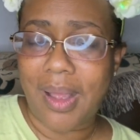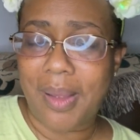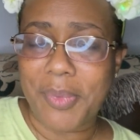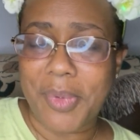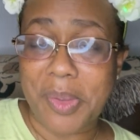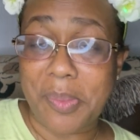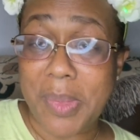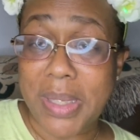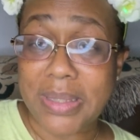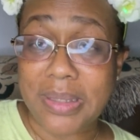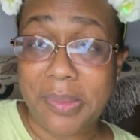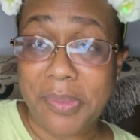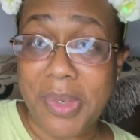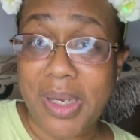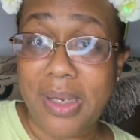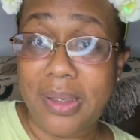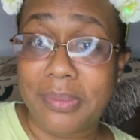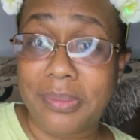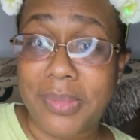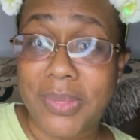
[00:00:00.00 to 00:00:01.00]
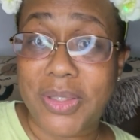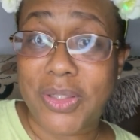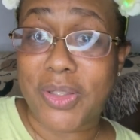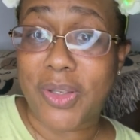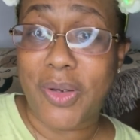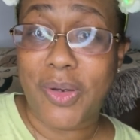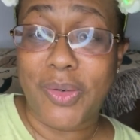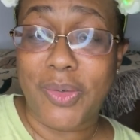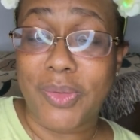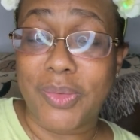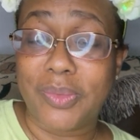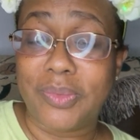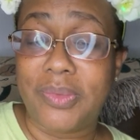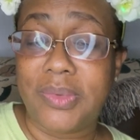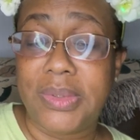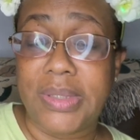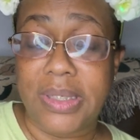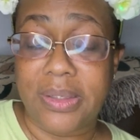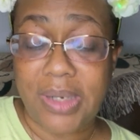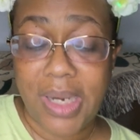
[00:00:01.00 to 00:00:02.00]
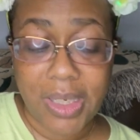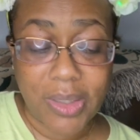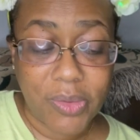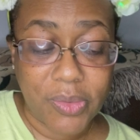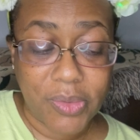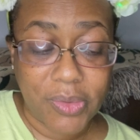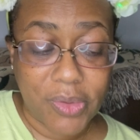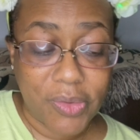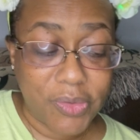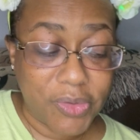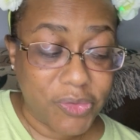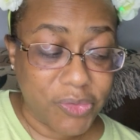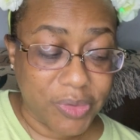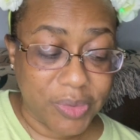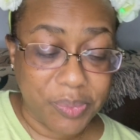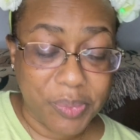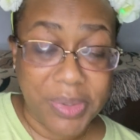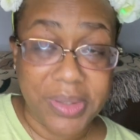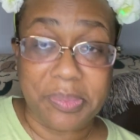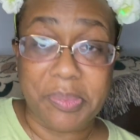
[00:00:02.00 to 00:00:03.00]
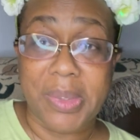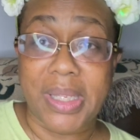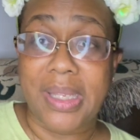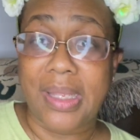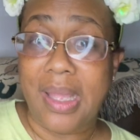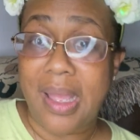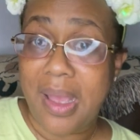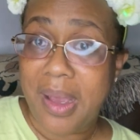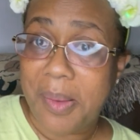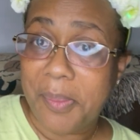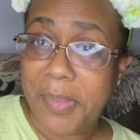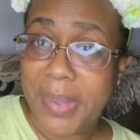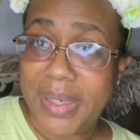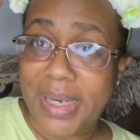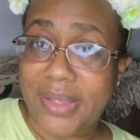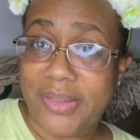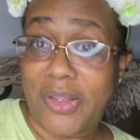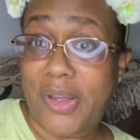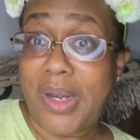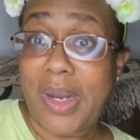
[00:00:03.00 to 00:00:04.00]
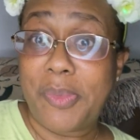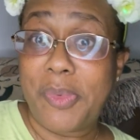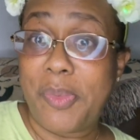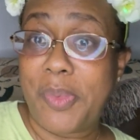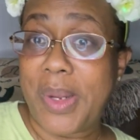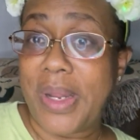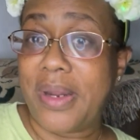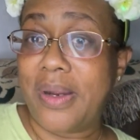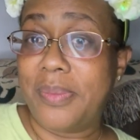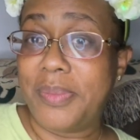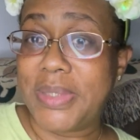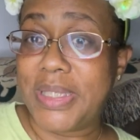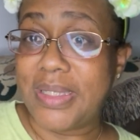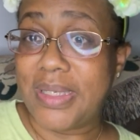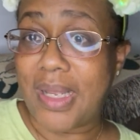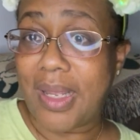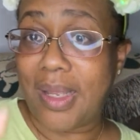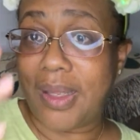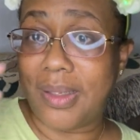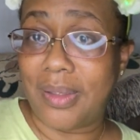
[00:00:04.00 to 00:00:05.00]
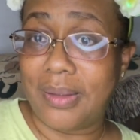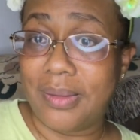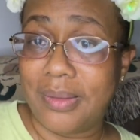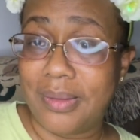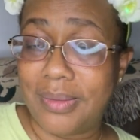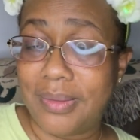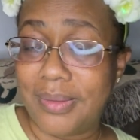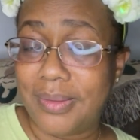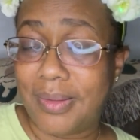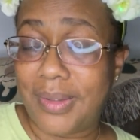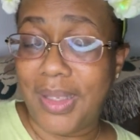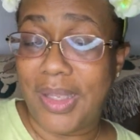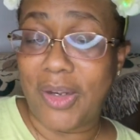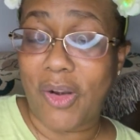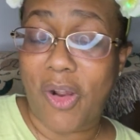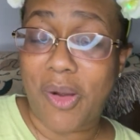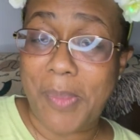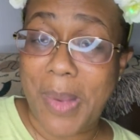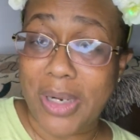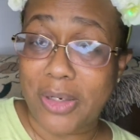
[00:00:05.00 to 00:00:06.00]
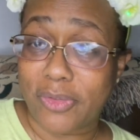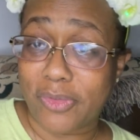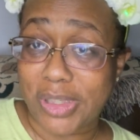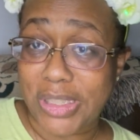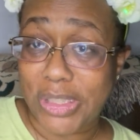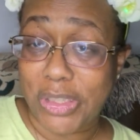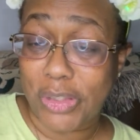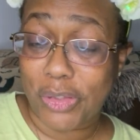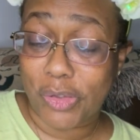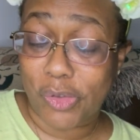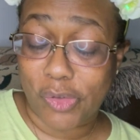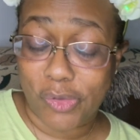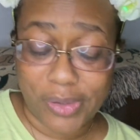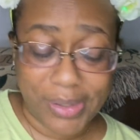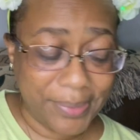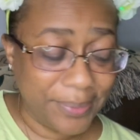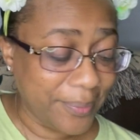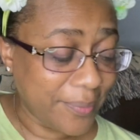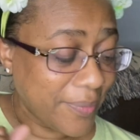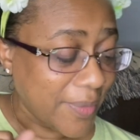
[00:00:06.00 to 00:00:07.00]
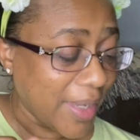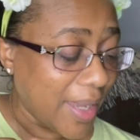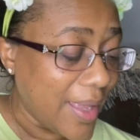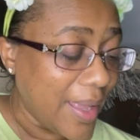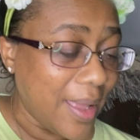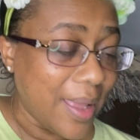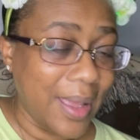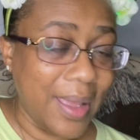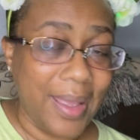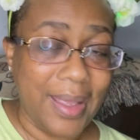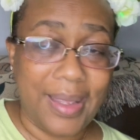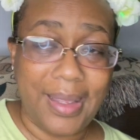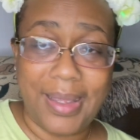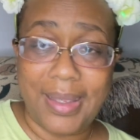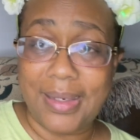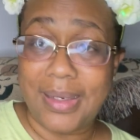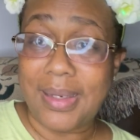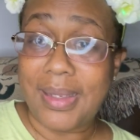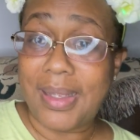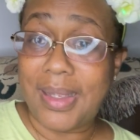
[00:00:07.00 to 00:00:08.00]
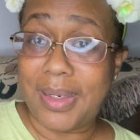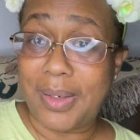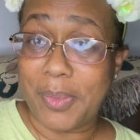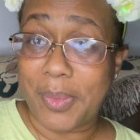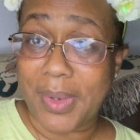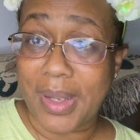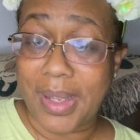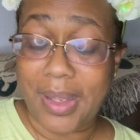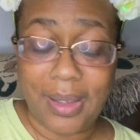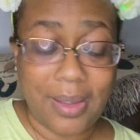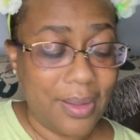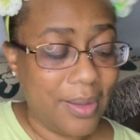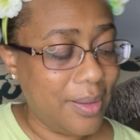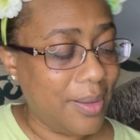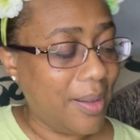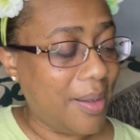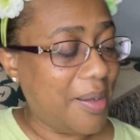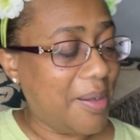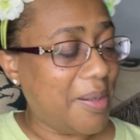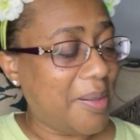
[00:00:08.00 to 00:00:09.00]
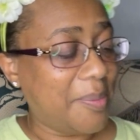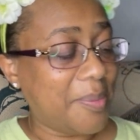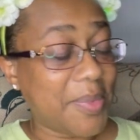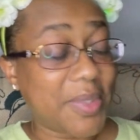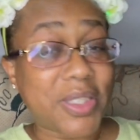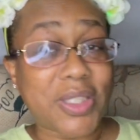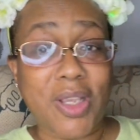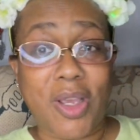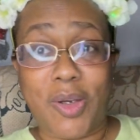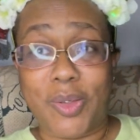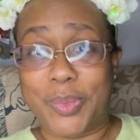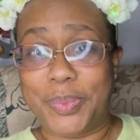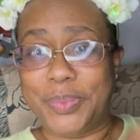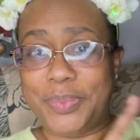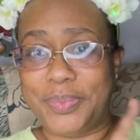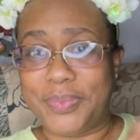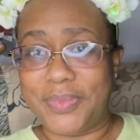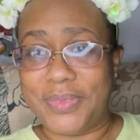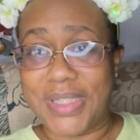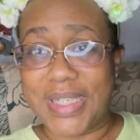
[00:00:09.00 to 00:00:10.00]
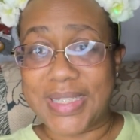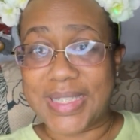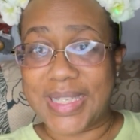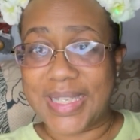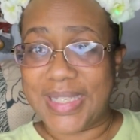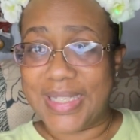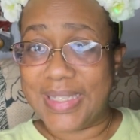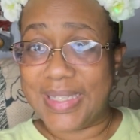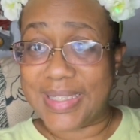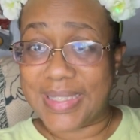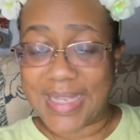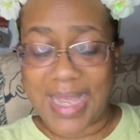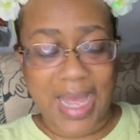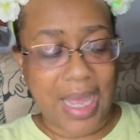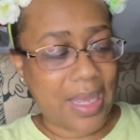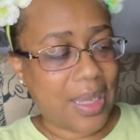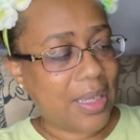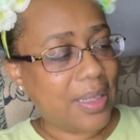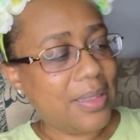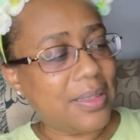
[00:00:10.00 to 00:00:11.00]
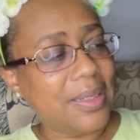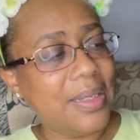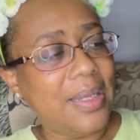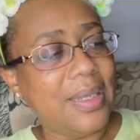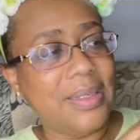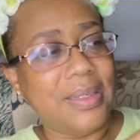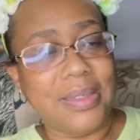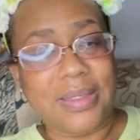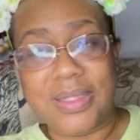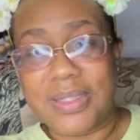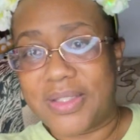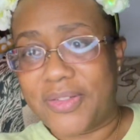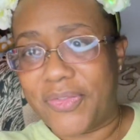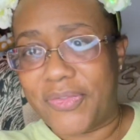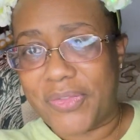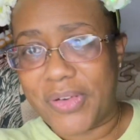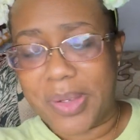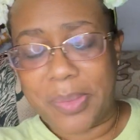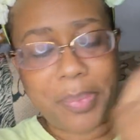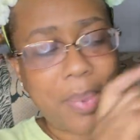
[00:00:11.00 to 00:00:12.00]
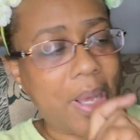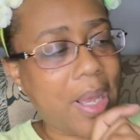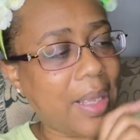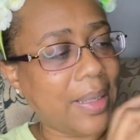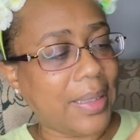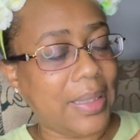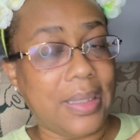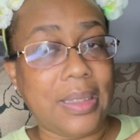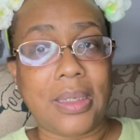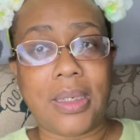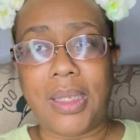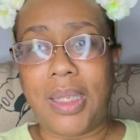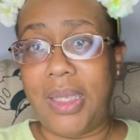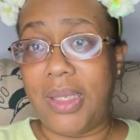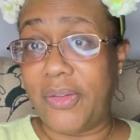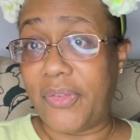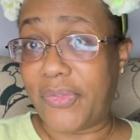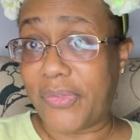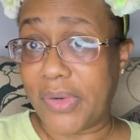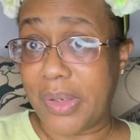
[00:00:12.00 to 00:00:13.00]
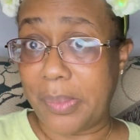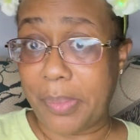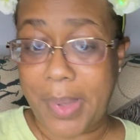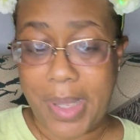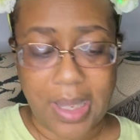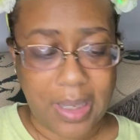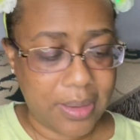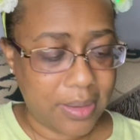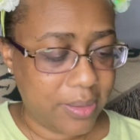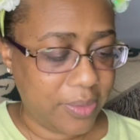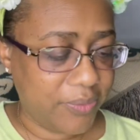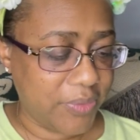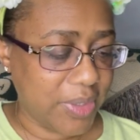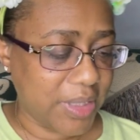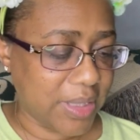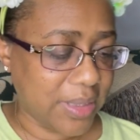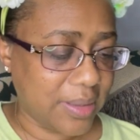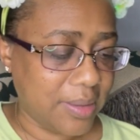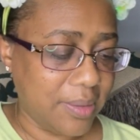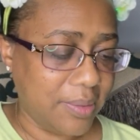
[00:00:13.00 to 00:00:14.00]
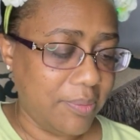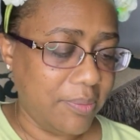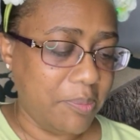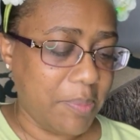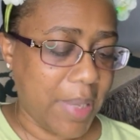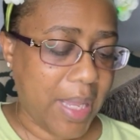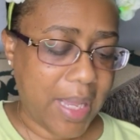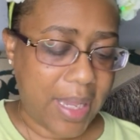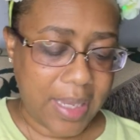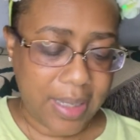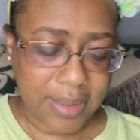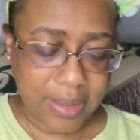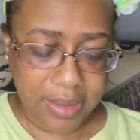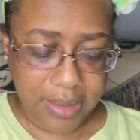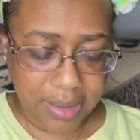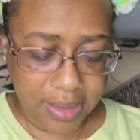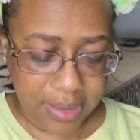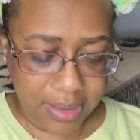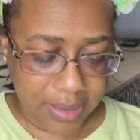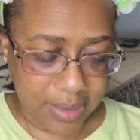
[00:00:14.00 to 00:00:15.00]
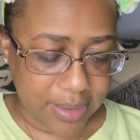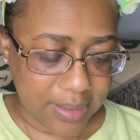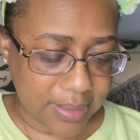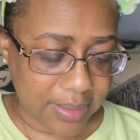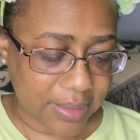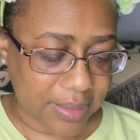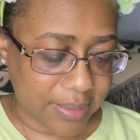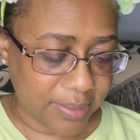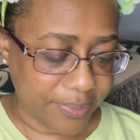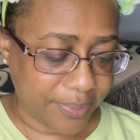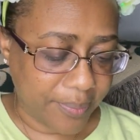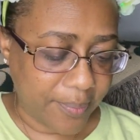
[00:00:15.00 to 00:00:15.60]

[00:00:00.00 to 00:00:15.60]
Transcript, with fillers: I'm going to mess them up. So they're not going on the trip with me. But I thought I would wear them today in all my green glory. And anyway, um, so let's get inside. This is the front pocket. In the front pocket of this bag is